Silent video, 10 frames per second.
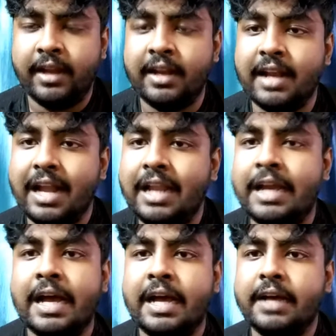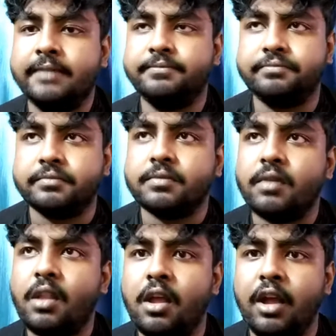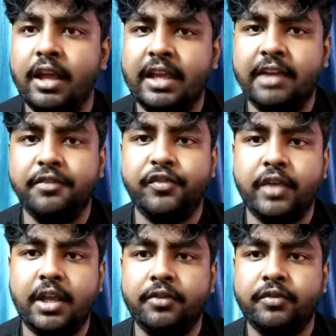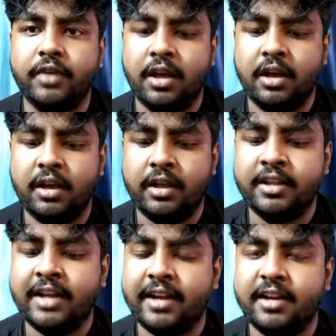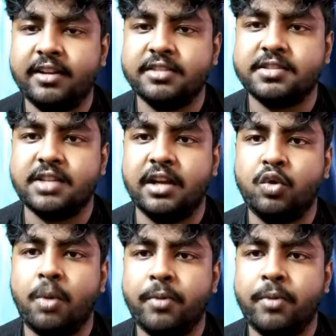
And in La Liga, if in the title race two